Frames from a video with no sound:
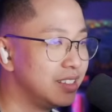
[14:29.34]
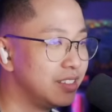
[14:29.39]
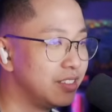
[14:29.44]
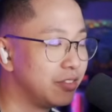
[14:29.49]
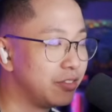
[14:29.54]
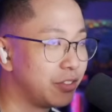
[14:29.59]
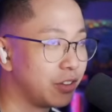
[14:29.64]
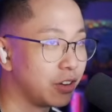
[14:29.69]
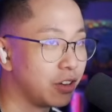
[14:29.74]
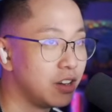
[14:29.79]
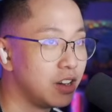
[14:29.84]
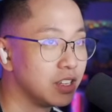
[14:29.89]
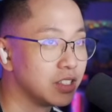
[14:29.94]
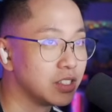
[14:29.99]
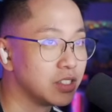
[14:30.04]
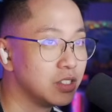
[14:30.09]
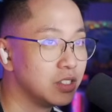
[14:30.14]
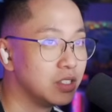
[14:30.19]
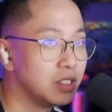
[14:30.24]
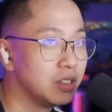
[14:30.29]
for
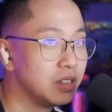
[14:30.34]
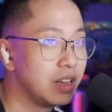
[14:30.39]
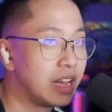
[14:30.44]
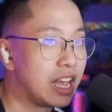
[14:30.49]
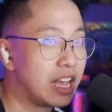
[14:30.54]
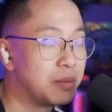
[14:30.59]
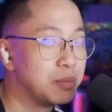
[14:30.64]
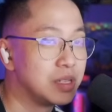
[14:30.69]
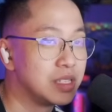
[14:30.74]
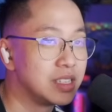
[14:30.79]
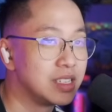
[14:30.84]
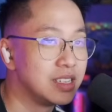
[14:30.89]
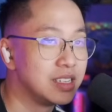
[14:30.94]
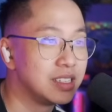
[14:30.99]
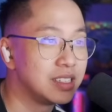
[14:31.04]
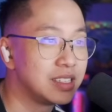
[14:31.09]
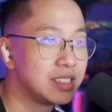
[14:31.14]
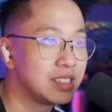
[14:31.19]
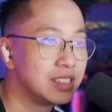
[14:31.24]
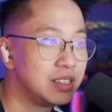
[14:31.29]
console, aim
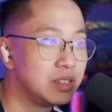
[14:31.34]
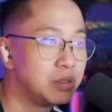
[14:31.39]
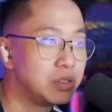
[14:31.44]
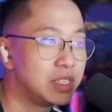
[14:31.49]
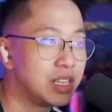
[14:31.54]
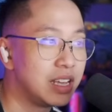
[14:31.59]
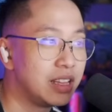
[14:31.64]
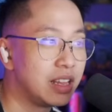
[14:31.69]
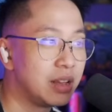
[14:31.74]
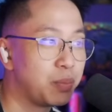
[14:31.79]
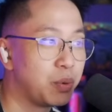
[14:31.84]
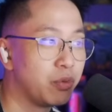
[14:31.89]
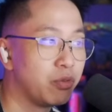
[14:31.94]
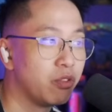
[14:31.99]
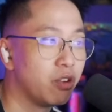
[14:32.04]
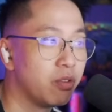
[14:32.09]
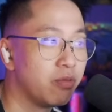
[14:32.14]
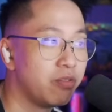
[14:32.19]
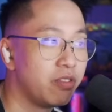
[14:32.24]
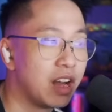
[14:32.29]
assist, you say they
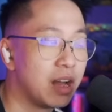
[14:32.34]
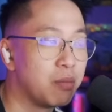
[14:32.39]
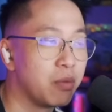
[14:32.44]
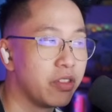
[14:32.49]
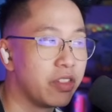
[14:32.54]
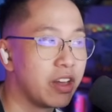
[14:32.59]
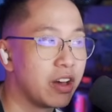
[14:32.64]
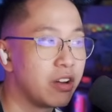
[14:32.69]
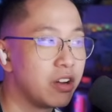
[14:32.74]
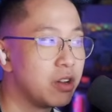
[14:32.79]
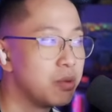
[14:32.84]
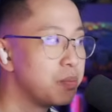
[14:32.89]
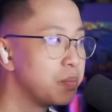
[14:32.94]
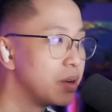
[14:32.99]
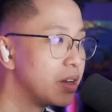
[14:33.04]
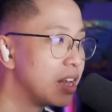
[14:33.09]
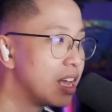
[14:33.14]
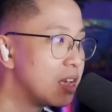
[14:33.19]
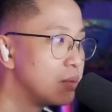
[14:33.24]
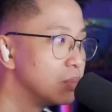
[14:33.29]
perform fine without it,
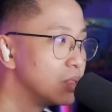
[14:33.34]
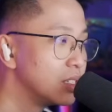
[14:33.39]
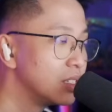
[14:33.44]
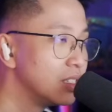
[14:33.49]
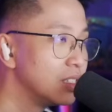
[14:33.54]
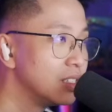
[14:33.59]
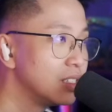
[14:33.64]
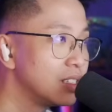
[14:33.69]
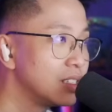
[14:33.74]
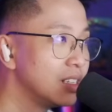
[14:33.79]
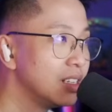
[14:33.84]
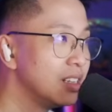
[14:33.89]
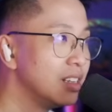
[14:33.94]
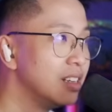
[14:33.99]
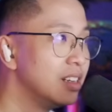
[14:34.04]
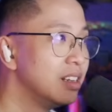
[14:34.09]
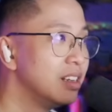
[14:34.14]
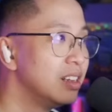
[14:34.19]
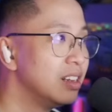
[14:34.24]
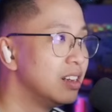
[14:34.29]
but aim assist
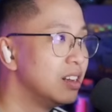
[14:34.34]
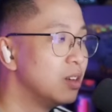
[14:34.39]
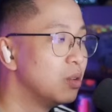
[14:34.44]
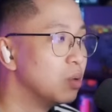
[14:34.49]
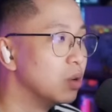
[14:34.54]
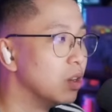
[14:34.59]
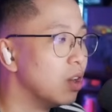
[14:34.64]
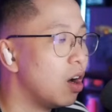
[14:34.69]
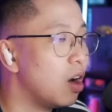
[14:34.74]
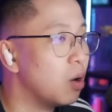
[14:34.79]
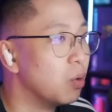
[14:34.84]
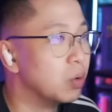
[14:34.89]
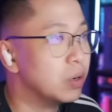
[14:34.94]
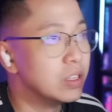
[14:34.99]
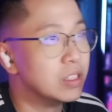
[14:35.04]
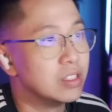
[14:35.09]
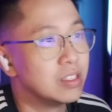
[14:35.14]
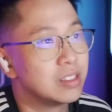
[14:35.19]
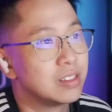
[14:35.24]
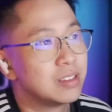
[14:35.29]
will
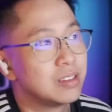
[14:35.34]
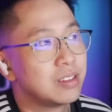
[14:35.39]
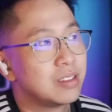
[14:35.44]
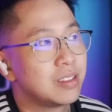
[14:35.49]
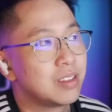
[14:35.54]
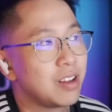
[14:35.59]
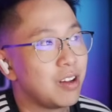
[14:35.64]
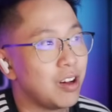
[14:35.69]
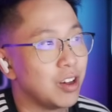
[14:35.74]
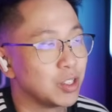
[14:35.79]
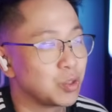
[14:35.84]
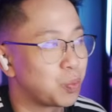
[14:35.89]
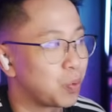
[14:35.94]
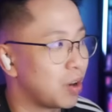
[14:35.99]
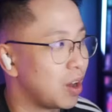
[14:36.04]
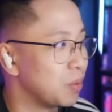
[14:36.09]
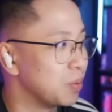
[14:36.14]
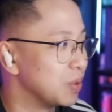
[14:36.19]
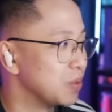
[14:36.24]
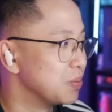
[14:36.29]
always cause
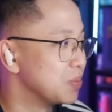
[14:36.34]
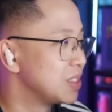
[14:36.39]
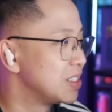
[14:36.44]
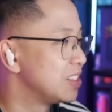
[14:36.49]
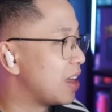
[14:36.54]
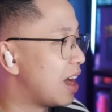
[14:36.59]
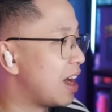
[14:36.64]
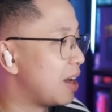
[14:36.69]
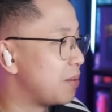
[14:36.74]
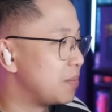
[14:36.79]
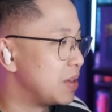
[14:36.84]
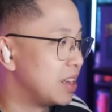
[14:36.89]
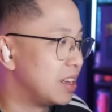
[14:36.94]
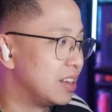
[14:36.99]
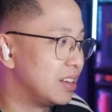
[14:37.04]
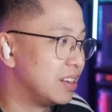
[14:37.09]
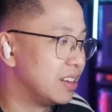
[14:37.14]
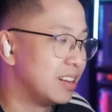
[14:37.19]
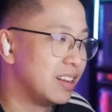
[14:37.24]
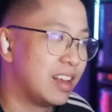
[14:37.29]
problems. I
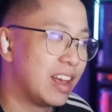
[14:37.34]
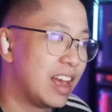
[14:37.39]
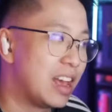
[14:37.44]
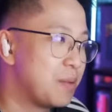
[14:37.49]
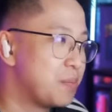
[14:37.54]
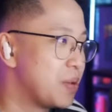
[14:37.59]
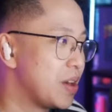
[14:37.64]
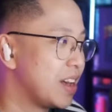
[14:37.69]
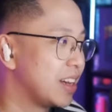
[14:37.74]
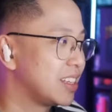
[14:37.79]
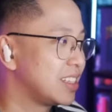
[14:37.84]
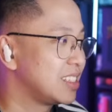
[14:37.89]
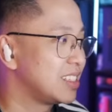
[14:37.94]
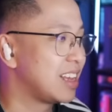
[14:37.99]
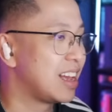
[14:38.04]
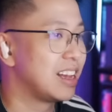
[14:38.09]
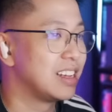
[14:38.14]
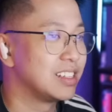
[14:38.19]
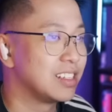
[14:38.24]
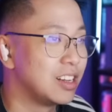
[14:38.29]
mean, Apex
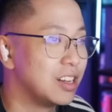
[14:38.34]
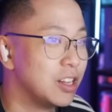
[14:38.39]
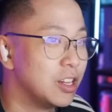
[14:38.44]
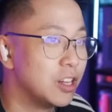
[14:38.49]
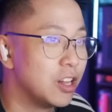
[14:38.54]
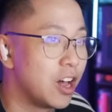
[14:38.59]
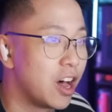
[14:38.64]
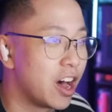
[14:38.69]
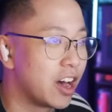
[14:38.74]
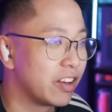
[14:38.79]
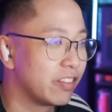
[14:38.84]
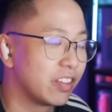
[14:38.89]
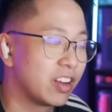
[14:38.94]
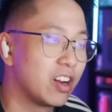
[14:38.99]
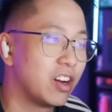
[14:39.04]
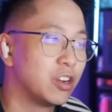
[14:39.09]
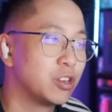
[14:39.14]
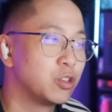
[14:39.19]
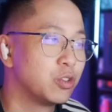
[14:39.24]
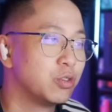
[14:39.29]
has a lot of
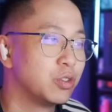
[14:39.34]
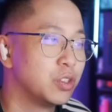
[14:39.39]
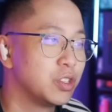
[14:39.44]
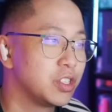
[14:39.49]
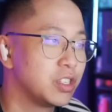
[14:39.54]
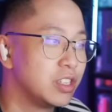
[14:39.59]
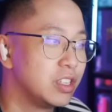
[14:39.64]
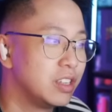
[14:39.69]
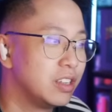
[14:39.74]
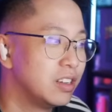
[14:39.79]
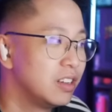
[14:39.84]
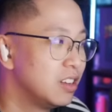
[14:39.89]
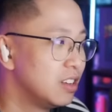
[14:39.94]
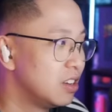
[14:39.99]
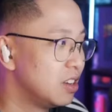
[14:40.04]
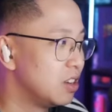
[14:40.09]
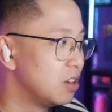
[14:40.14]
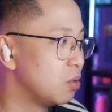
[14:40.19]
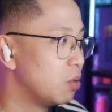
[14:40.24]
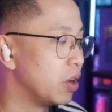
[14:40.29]
controversy
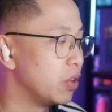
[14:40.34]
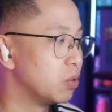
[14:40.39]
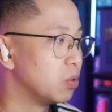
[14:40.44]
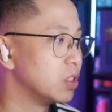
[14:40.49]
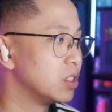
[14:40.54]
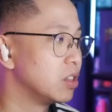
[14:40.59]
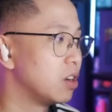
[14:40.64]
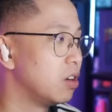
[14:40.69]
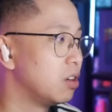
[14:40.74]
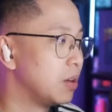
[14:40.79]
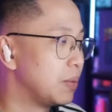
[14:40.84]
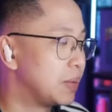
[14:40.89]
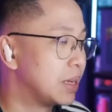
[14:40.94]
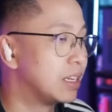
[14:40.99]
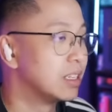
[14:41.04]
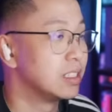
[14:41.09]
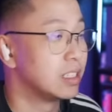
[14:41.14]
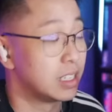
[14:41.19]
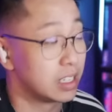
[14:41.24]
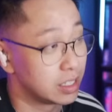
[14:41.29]
whether it's on, I mean,
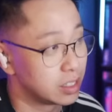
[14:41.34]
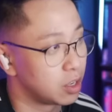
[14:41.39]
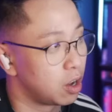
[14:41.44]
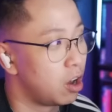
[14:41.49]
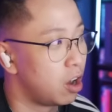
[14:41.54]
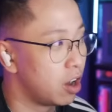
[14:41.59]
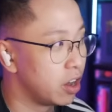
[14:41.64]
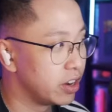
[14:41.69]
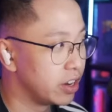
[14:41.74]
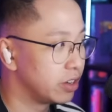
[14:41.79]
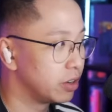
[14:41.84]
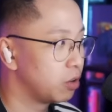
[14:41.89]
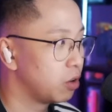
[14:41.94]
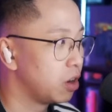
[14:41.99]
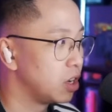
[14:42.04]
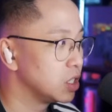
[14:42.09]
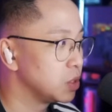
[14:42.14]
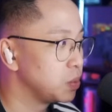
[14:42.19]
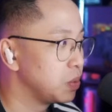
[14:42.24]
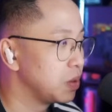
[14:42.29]
because it is on in
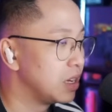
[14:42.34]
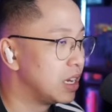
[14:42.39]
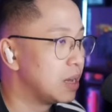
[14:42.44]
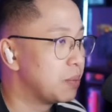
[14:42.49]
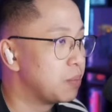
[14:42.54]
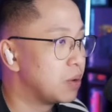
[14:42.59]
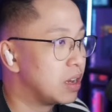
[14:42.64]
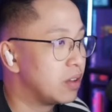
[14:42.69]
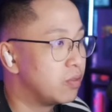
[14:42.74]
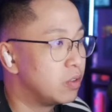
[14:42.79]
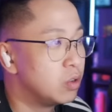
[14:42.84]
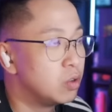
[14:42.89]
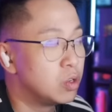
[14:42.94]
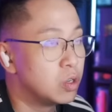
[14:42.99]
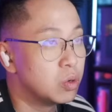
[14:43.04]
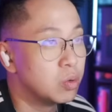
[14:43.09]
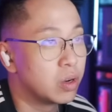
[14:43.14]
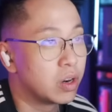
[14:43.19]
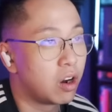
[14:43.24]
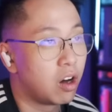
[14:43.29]
crossplay, but if you
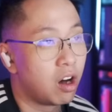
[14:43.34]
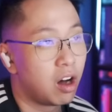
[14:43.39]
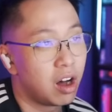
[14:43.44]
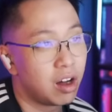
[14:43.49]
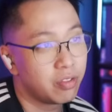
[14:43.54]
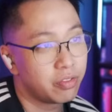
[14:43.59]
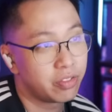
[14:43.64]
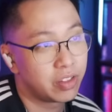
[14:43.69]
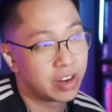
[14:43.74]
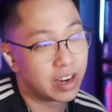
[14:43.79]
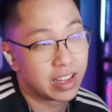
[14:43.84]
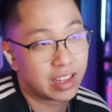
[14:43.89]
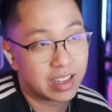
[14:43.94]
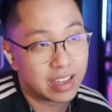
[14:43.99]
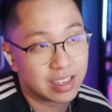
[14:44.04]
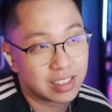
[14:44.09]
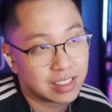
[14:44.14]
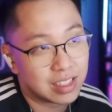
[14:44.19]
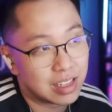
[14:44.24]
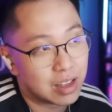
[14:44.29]
do it off, then I
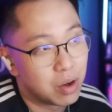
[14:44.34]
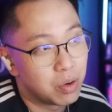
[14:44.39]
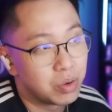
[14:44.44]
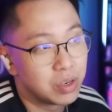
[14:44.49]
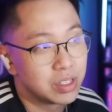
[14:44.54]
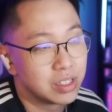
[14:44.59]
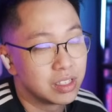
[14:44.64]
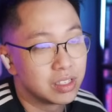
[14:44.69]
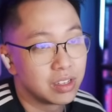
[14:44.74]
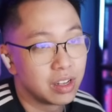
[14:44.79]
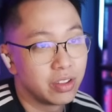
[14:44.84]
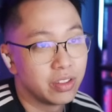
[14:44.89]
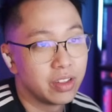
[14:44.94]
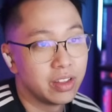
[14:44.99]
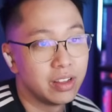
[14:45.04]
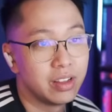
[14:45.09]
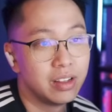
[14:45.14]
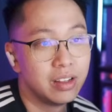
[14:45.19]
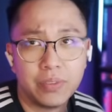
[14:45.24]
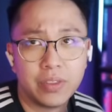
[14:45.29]
guess the onus is on
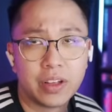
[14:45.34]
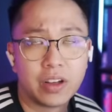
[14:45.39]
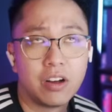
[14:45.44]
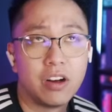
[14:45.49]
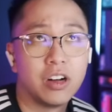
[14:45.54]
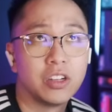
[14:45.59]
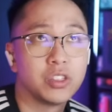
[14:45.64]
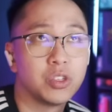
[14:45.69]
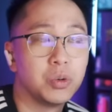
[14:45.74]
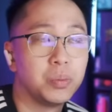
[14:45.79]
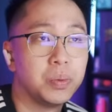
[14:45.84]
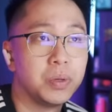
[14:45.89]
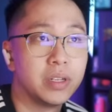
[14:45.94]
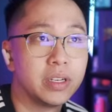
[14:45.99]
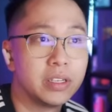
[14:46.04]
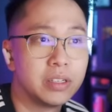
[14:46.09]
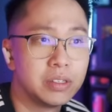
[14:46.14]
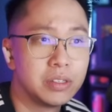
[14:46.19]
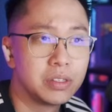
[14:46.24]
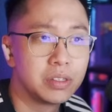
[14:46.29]
the console
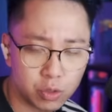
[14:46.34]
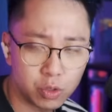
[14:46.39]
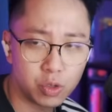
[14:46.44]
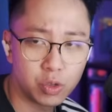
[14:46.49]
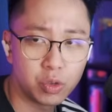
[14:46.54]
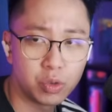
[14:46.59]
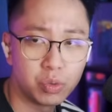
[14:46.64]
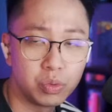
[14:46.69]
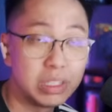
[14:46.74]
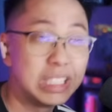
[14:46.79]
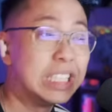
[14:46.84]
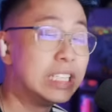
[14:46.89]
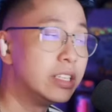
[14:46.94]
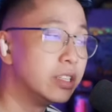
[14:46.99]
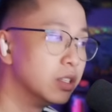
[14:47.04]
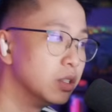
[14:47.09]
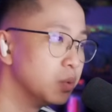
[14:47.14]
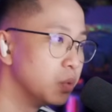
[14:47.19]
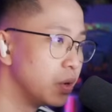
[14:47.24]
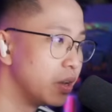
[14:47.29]
players to
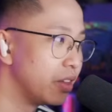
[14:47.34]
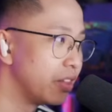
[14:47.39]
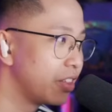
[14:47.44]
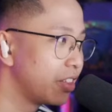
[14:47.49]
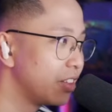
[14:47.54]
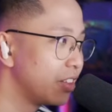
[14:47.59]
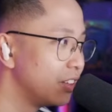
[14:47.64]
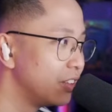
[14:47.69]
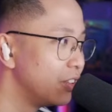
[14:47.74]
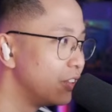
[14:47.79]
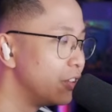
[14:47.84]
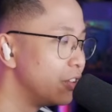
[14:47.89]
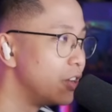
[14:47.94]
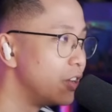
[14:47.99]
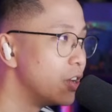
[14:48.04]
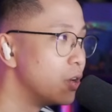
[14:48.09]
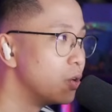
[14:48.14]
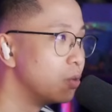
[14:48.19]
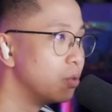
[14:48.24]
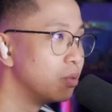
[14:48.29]
deal with
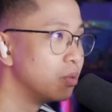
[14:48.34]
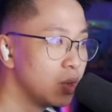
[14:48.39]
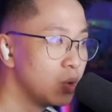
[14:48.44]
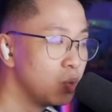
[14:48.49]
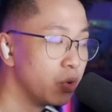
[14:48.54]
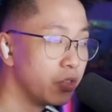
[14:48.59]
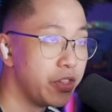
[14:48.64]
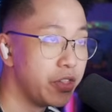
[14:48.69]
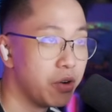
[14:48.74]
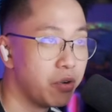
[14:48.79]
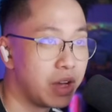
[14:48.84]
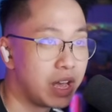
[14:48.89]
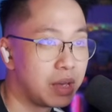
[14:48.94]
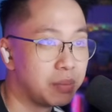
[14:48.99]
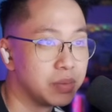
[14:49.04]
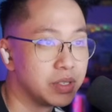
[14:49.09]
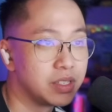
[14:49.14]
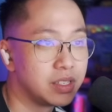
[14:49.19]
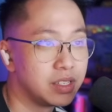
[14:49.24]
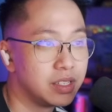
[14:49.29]
no
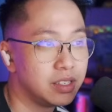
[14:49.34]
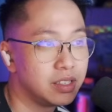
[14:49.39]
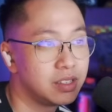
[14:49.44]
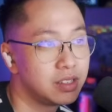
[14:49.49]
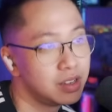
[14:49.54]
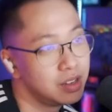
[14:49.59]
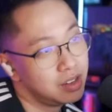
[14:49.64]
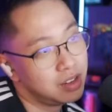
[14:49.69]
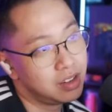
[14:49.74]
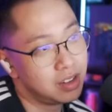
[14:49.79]
aim assist.